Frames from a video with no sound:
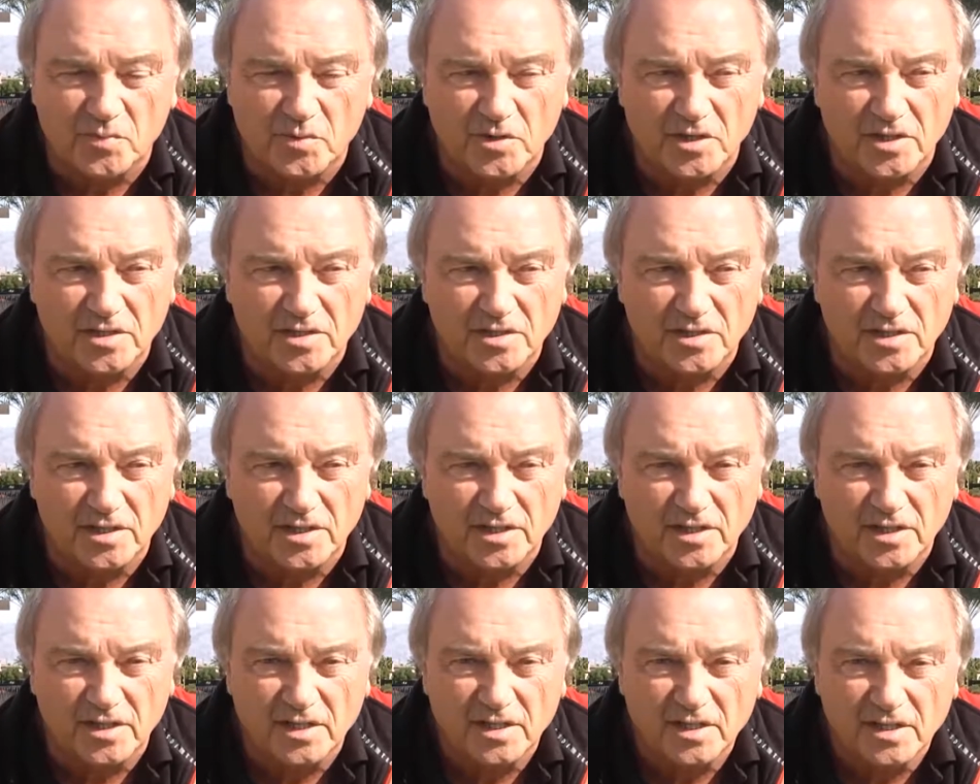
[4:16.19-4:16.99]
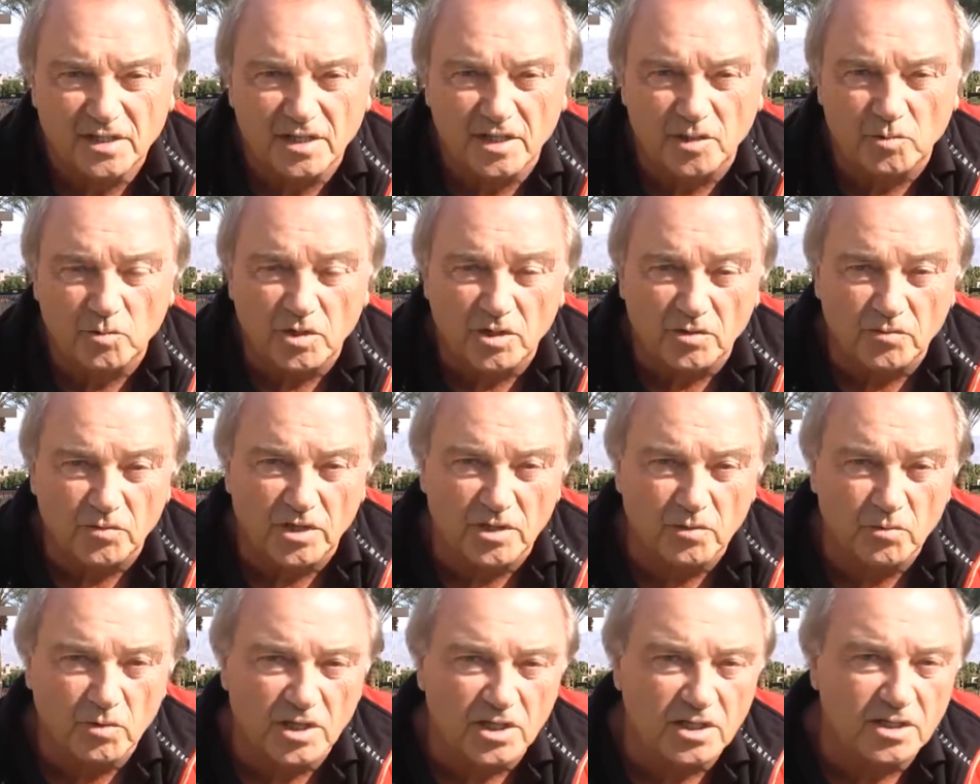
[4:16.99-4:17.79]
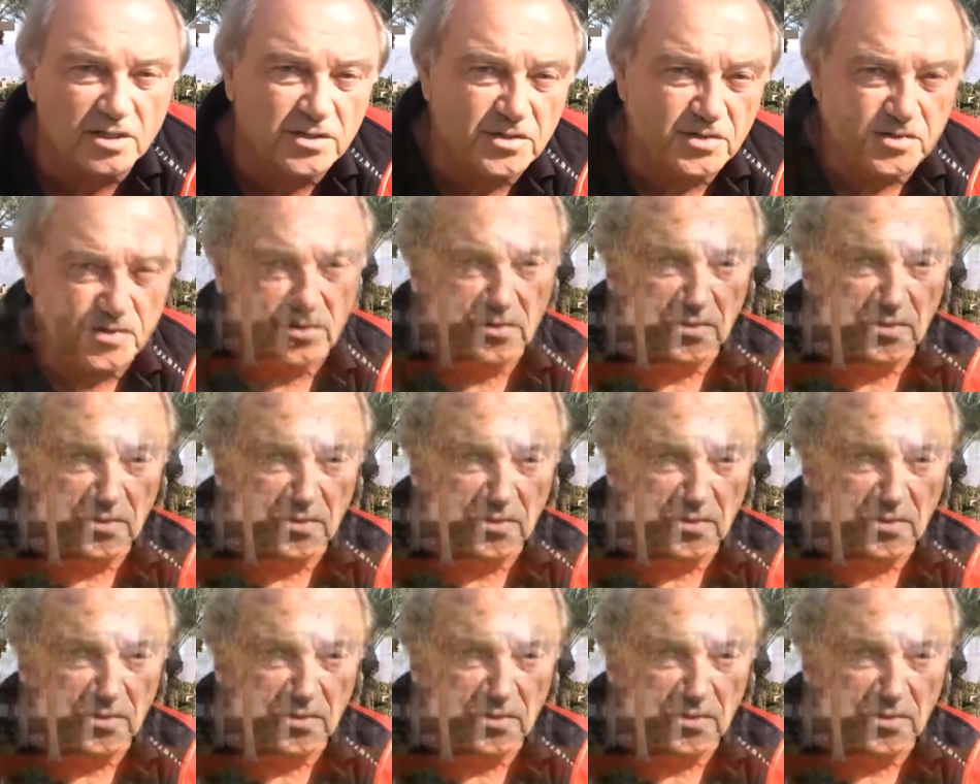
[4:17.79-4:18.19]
but they work very well. And as you